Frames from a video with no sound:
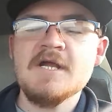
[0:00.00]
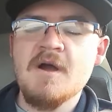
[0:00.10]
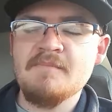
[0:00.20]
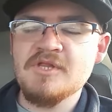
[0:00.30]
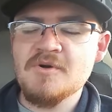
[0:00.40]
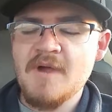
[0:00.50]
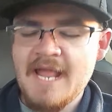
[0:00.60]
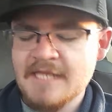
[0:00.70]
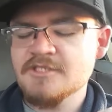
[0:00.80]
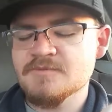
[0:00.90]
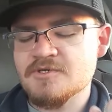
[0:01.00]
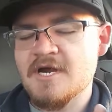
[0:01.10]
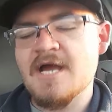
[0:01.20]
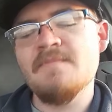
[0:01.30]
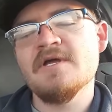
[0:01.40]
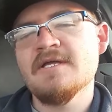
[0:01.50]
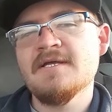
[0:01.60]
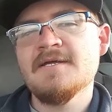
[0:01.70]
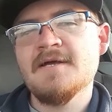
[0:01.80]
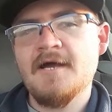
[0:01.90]
comment below, and subscribe.
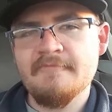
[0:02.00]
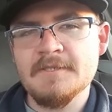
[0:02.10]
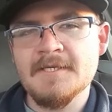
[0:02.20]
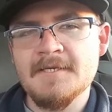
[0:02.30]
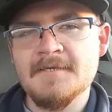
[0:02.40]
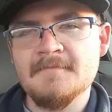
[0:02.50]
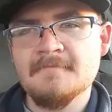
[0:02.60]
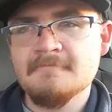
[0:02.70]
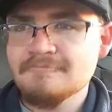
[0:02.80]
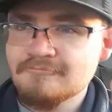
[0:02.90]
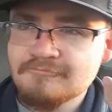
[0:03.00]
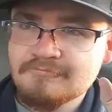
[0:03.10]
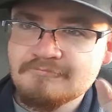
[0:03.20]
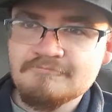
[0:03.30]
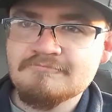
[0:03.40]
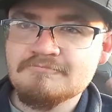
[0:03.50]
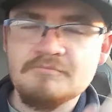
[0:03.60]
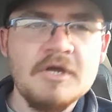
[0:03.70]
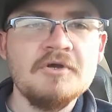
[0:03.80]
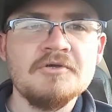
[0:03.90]
I've been Gideon.
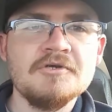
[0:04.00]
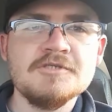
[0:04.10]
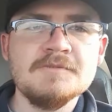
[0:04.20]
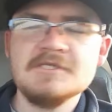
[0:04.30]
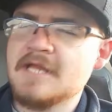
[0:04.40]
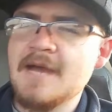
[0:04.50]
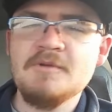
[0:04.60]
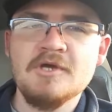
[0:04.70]
Merry Christmas and Happy